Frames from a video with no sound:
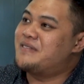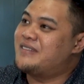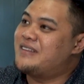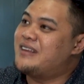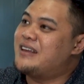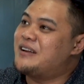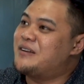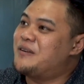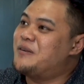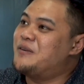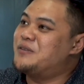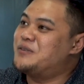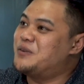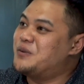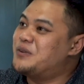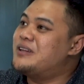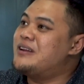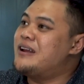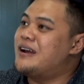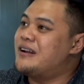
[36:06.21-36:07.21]
Yeah, close to
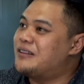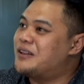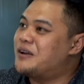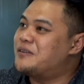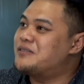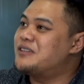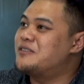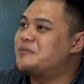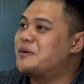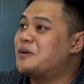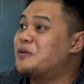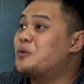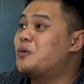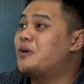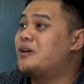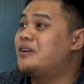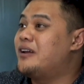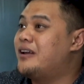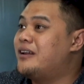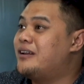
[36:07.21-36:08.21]
300,000, about
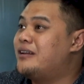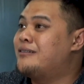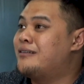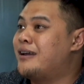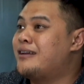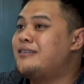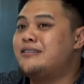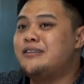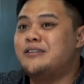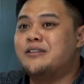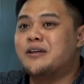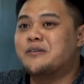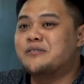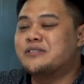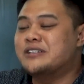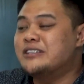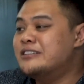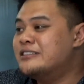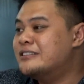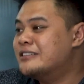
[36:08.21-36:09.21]

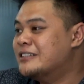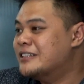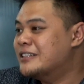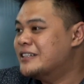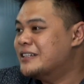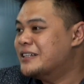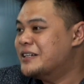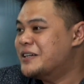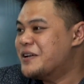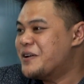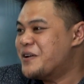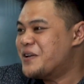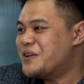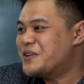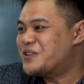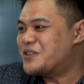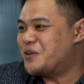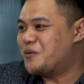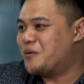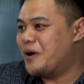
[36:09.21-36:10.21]
290,000.
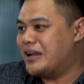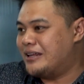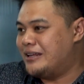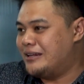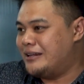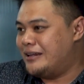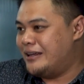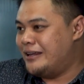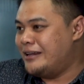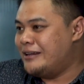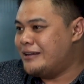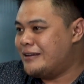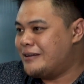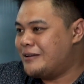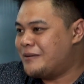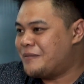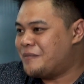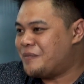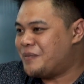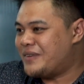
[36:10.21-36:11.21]
So what he did,
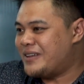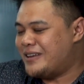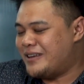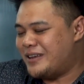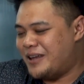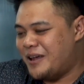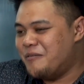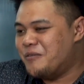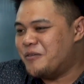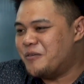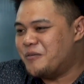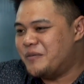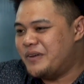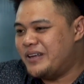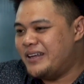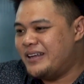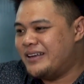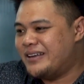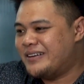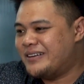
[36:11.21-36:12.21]
he came to
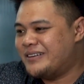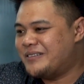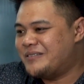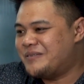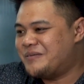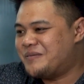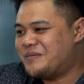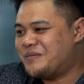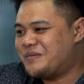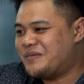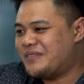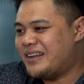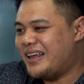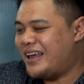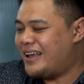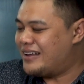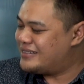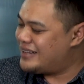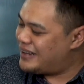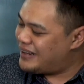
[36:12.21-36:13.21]
me,
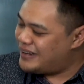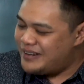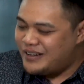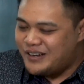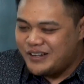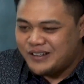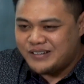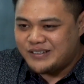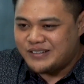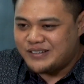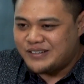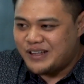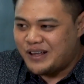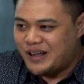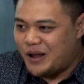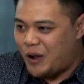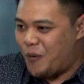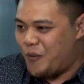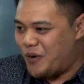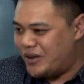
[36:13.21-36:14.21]
exactly these
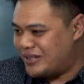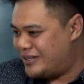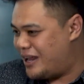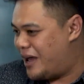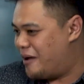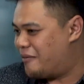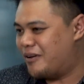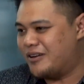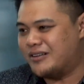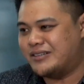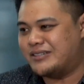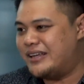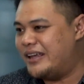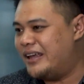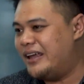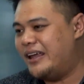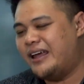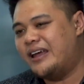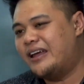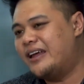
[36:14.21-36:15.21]
words that I'm going to
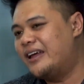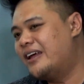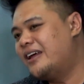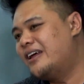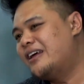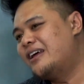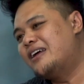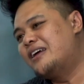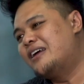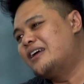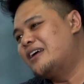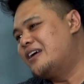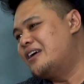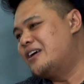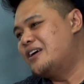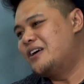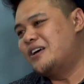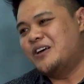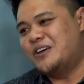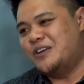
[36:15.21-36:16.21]
say.
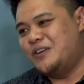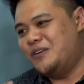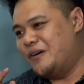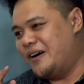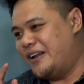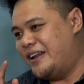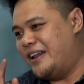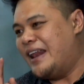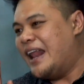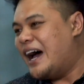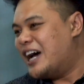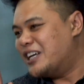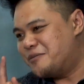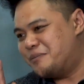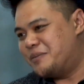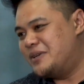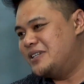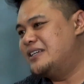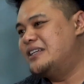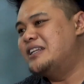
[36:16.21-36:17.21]
You are the last
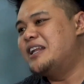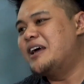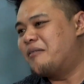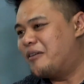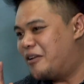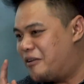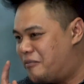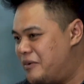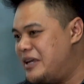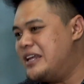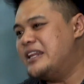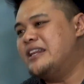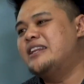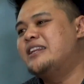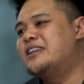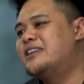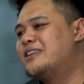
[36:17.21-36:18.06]
person that I'm going to meet.